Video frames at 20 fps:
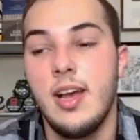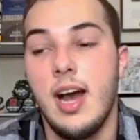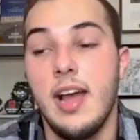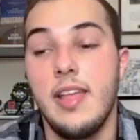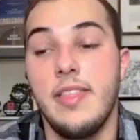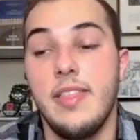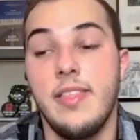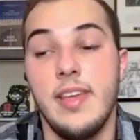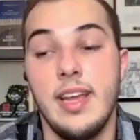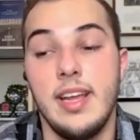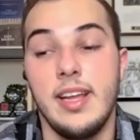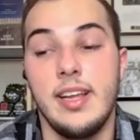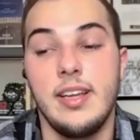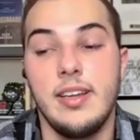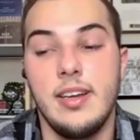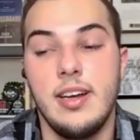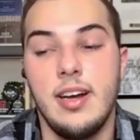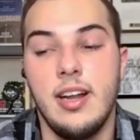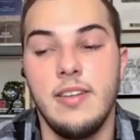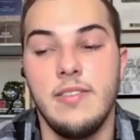I think
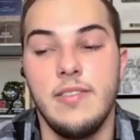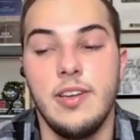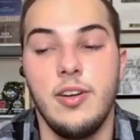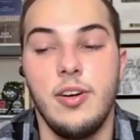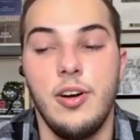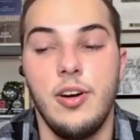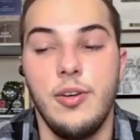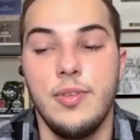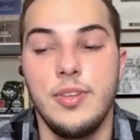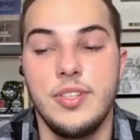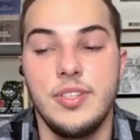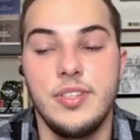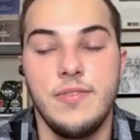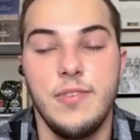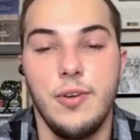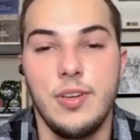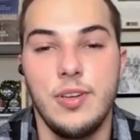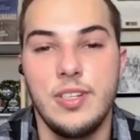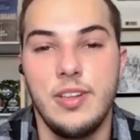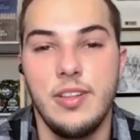out of it all was
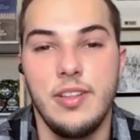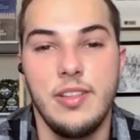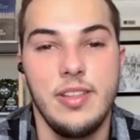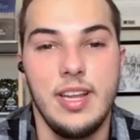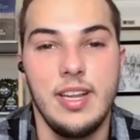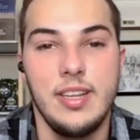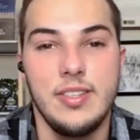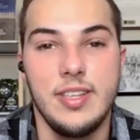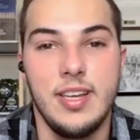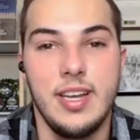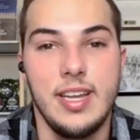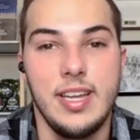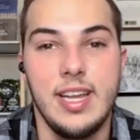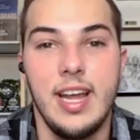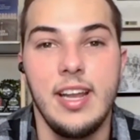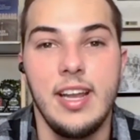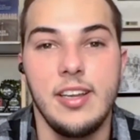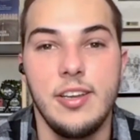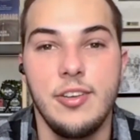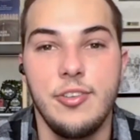focusing on the things that I
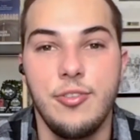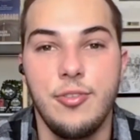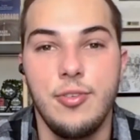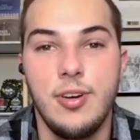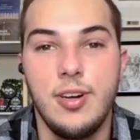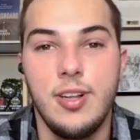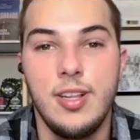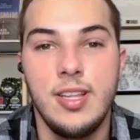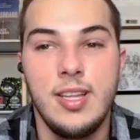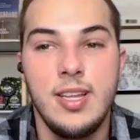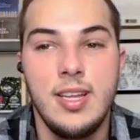can control.